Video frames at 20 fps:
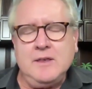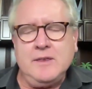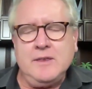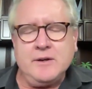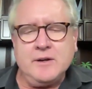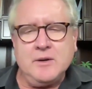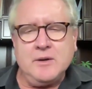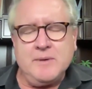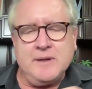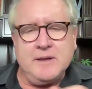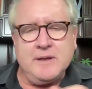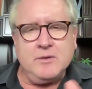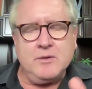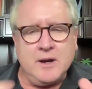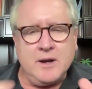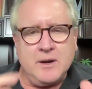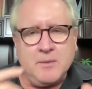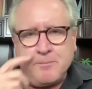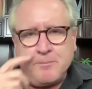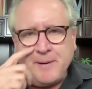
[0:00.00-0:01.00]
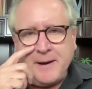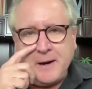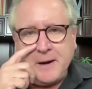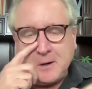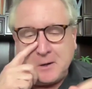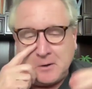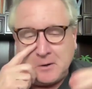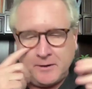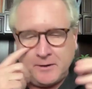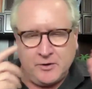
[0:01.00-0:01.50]
there are going to be a lot of
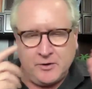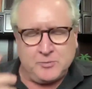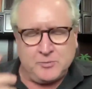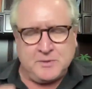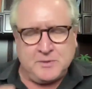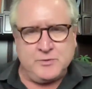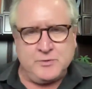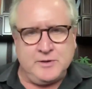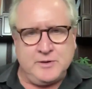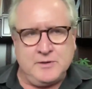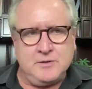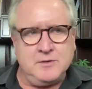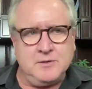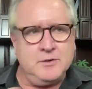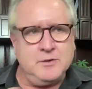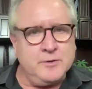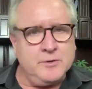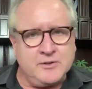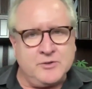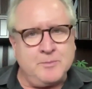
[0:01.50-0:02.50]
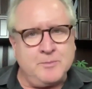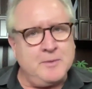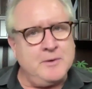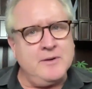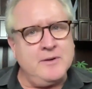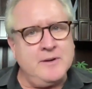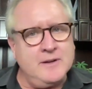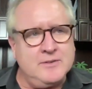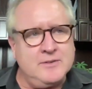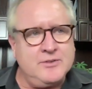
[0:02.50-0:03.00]
parallels between your
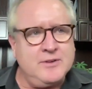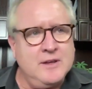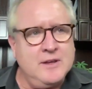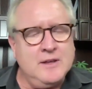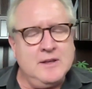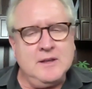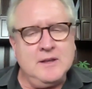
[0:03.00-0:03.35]
experience